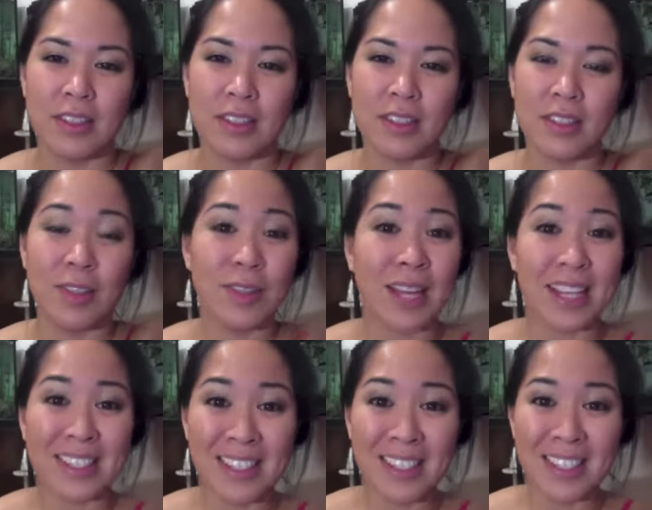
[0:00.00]
So
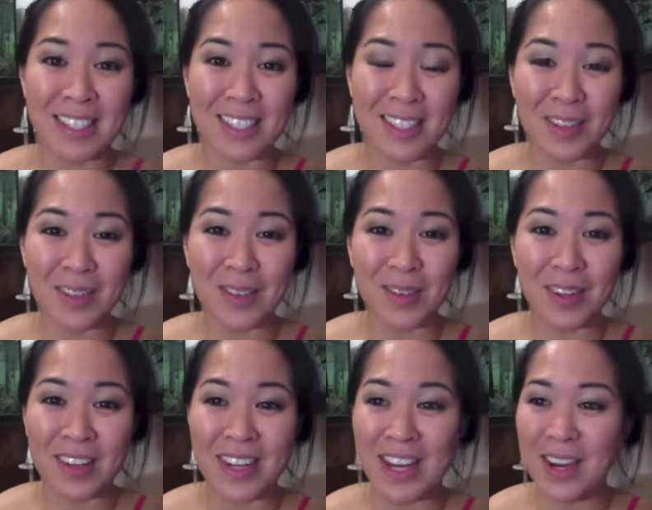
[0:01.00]
that's it. We
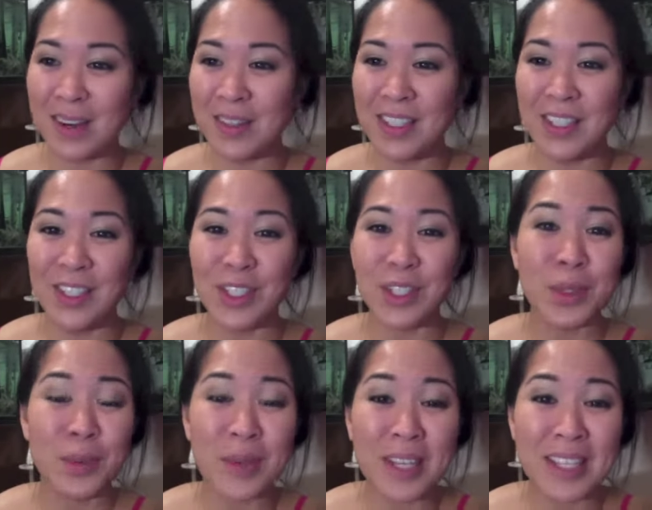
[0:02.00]
are now
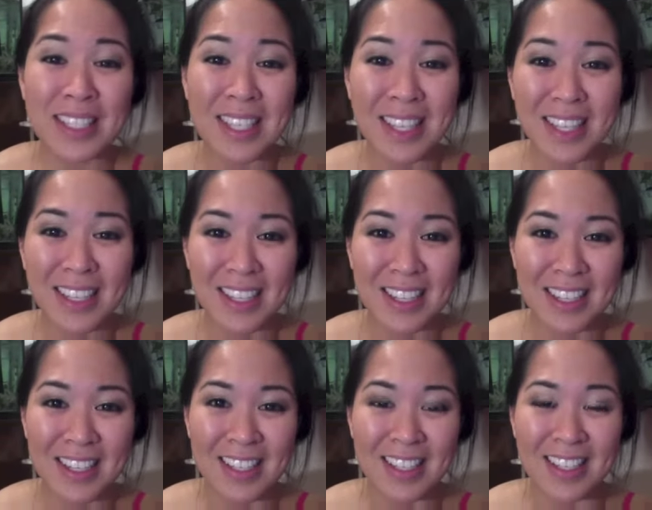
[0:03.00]
2 weeks in.
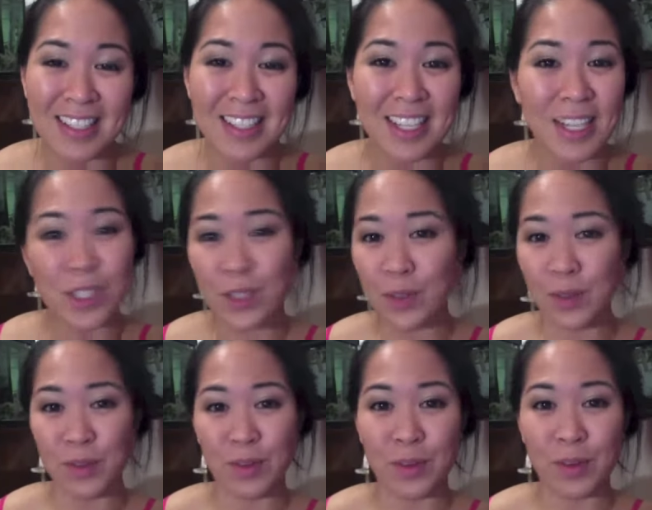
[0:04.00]
Stay
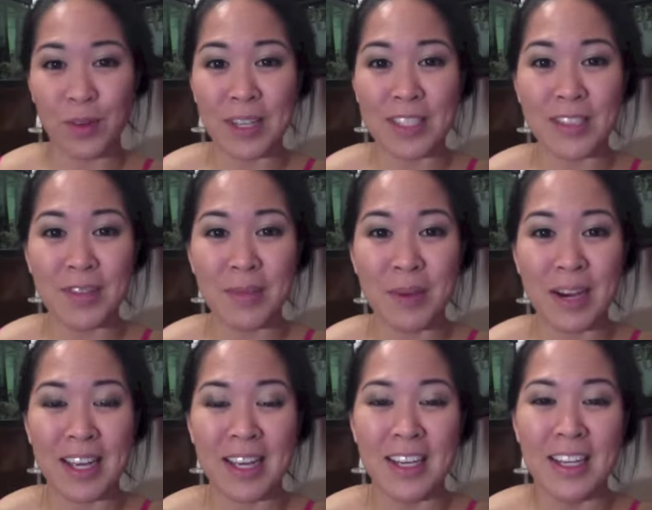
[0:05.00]
tuned for the rest of
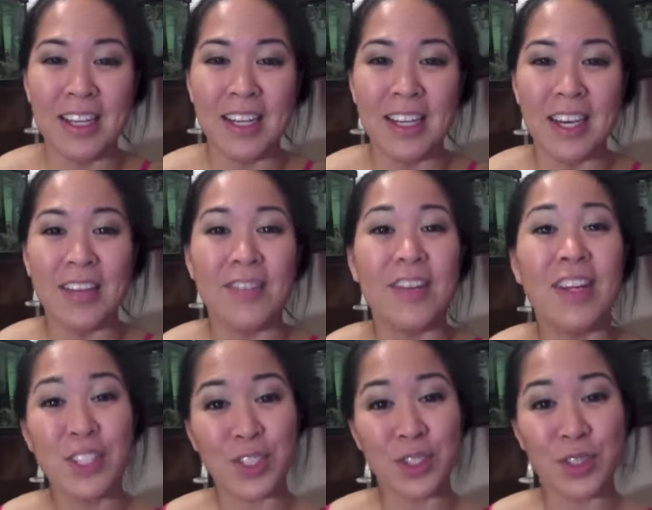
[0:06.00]
my
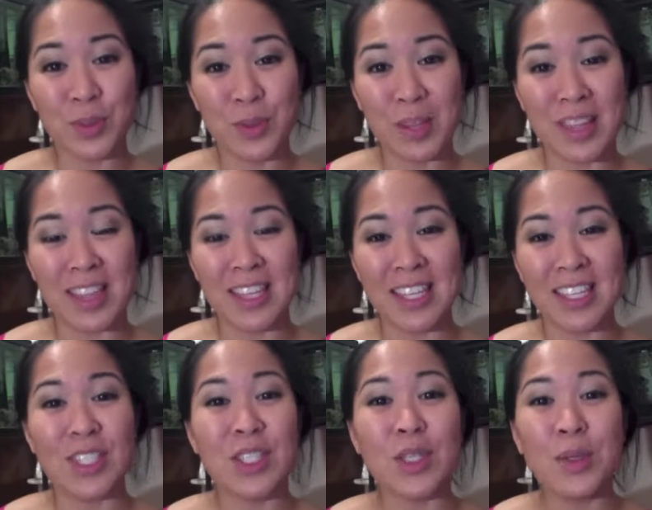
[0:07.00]
adventures with
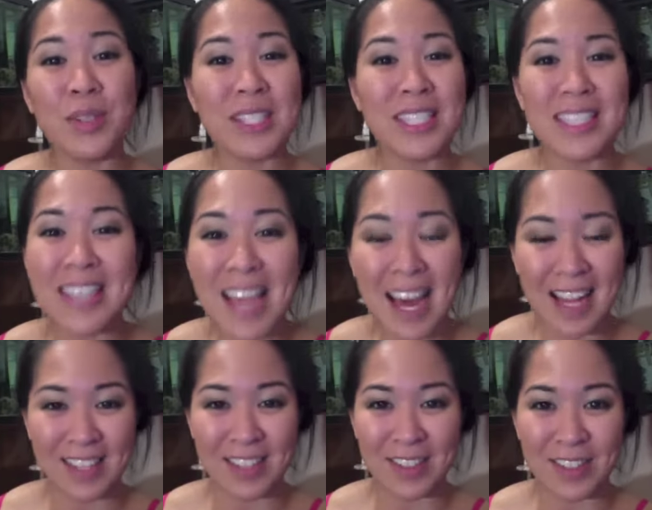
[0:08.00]
these 2 tea
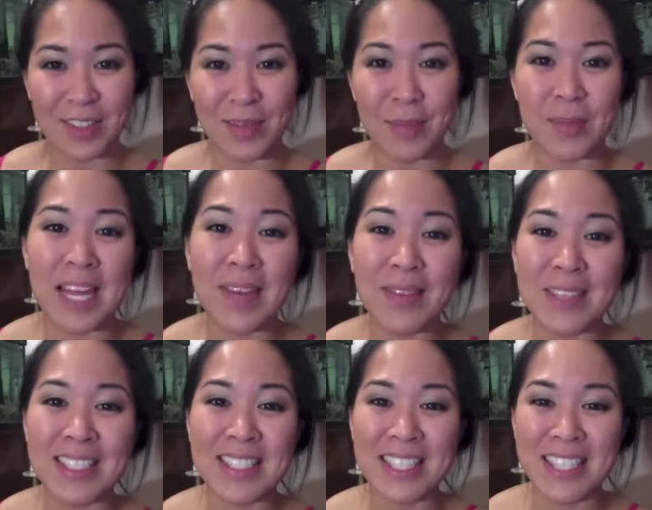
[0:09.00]
calendars from
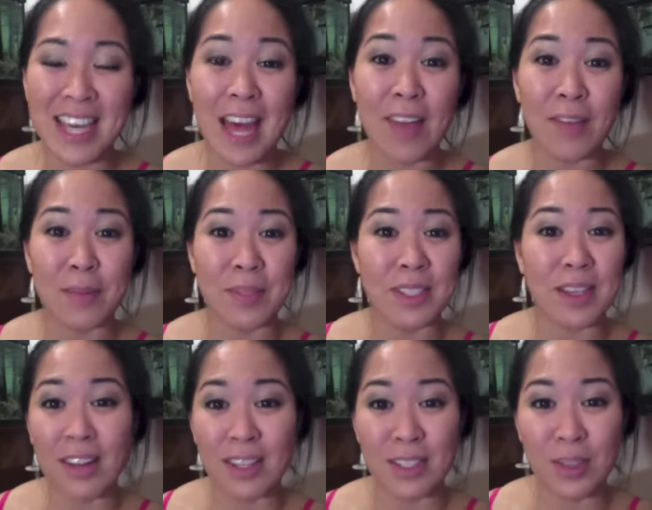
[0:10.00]
David's Tea and from
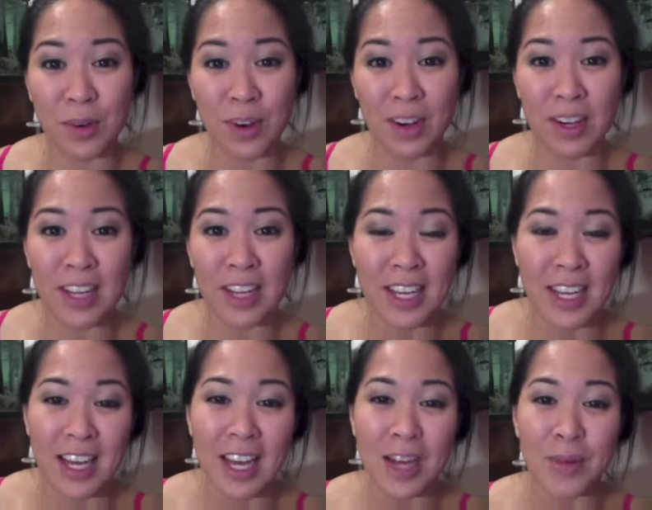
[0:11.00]
Sonnentor.
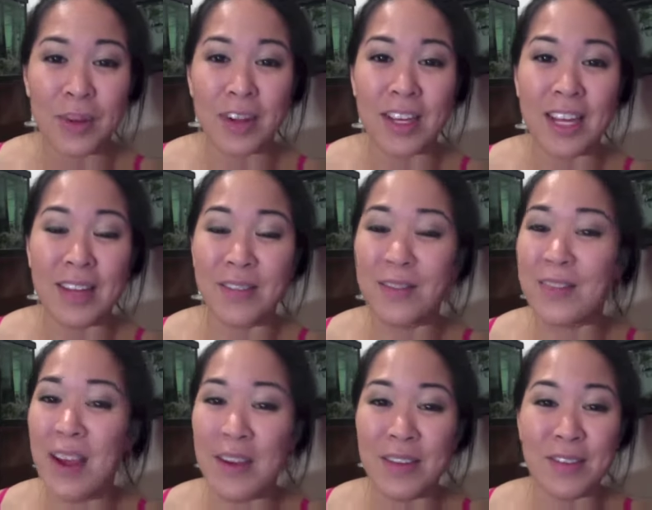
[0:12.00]
And we are getting
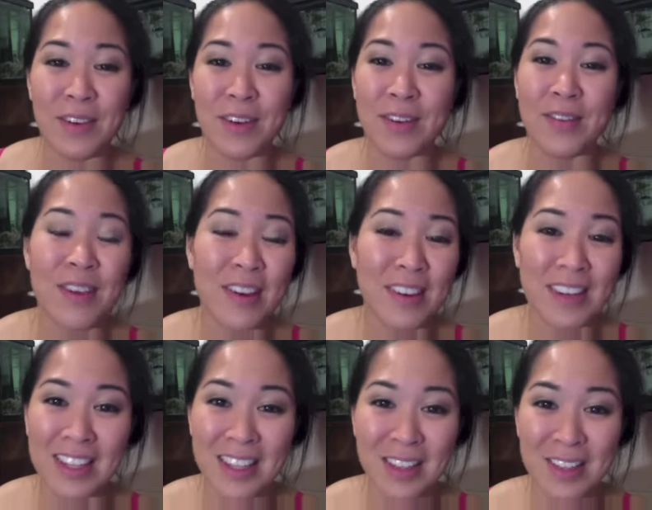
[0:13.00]
very, very, very
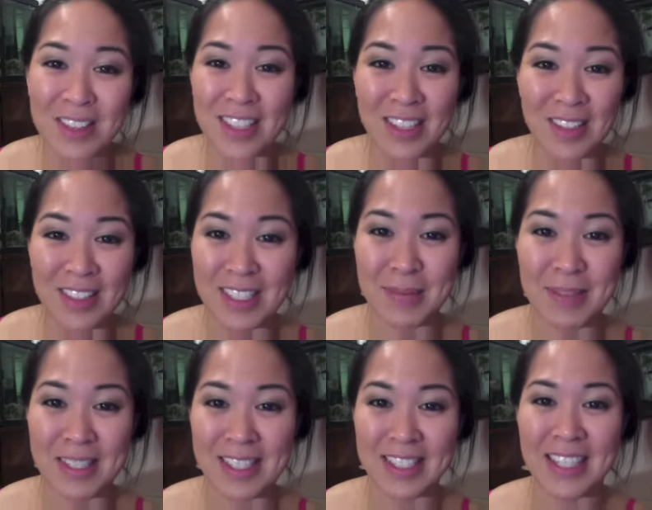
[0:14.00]
close to
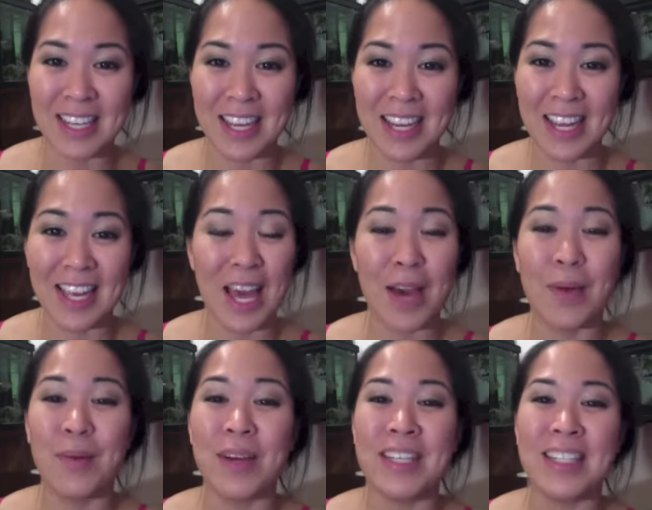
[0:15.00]
Christmas. And I can't
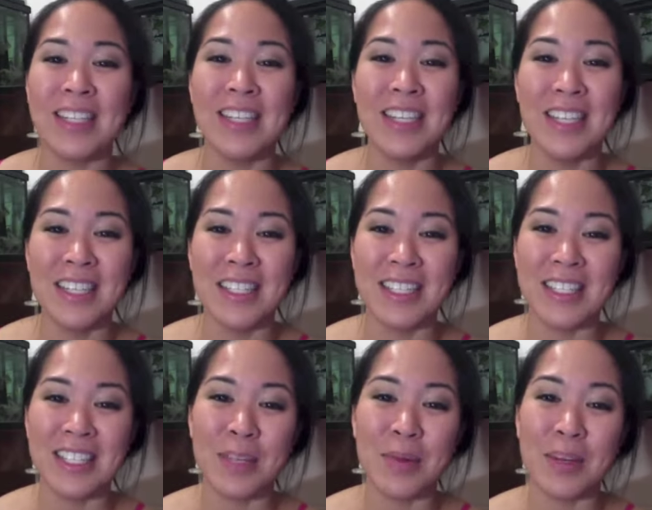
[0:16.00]
wait to
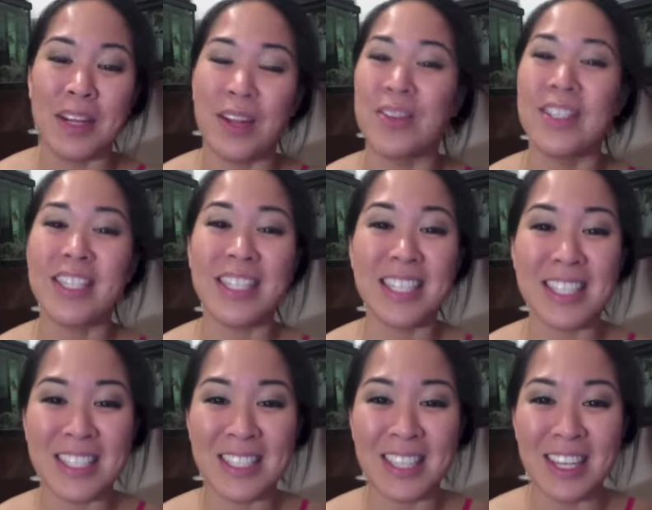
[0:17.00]
see what other
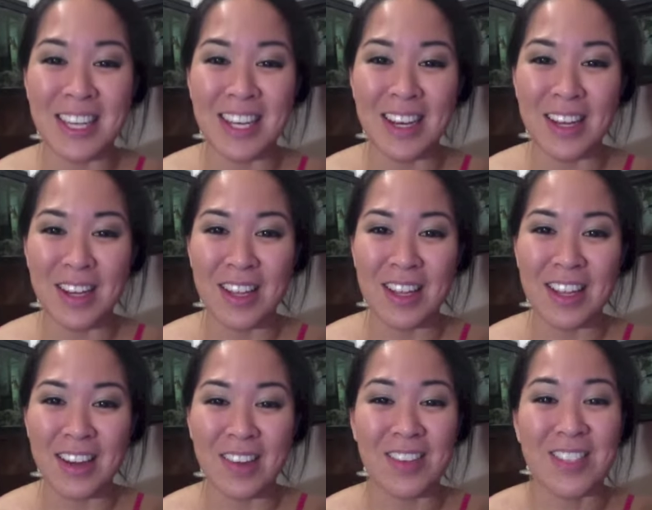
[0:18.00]
teas
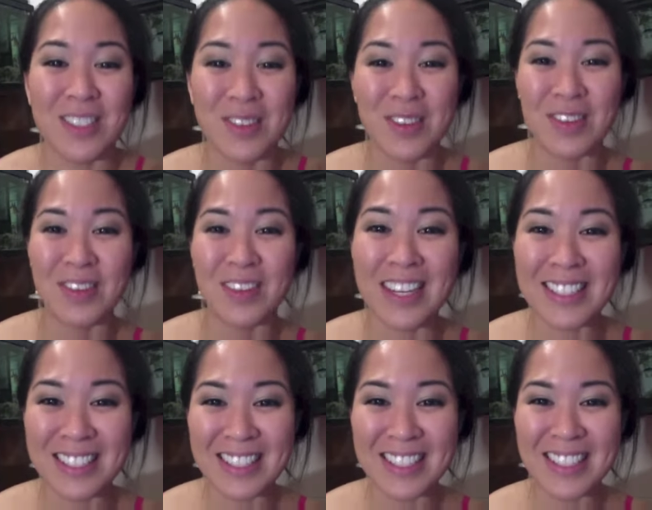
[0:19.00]
are in store for
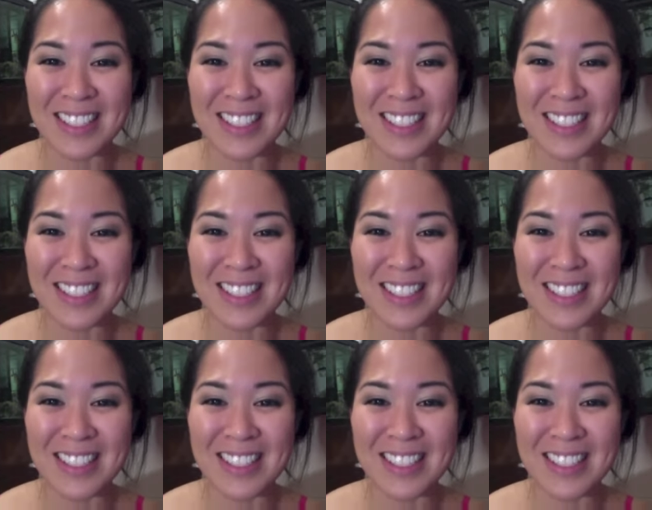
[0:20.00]
us.